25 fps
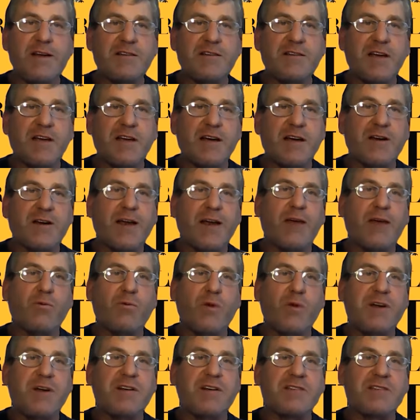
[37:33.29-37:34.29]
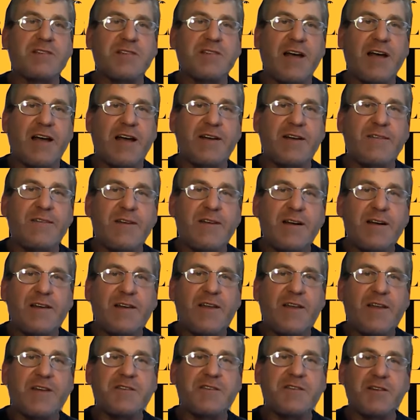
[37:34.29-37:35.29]
Is it going to get winter sun?
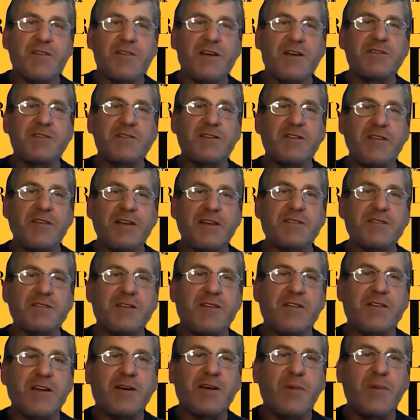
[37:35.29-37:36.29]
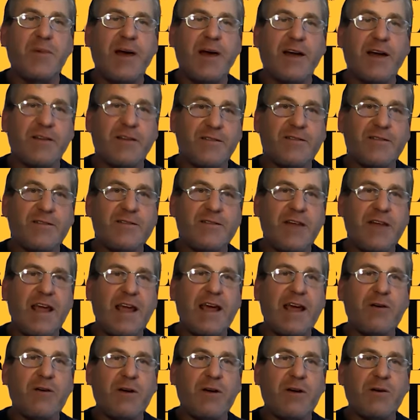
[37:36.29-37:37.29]
those are those are things to think about
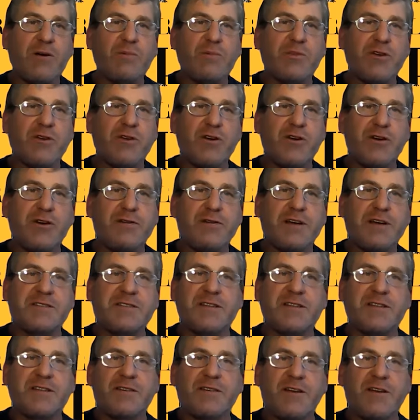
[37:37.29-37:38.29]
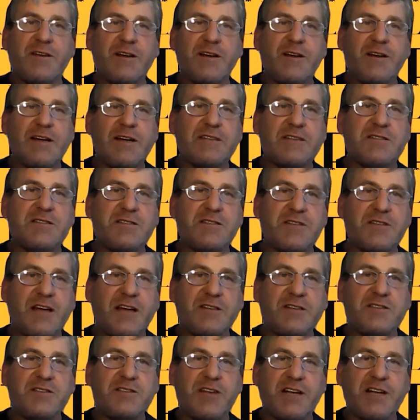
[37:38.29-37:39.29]
now and observe as the as the
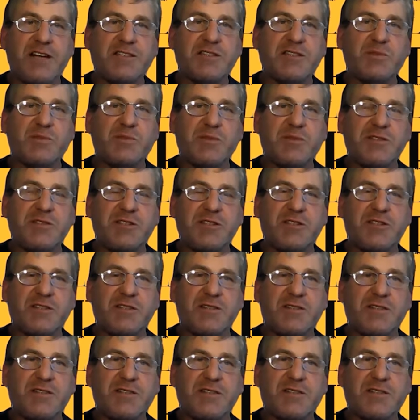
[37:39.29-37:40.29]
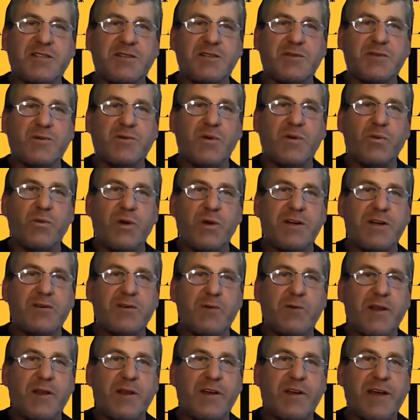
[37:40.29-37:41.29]
sun changes position, as the, the
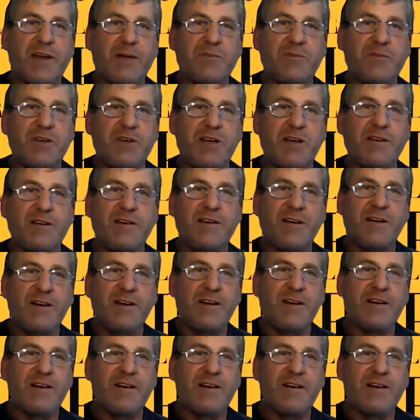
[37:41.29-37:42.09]
winter weather comes in.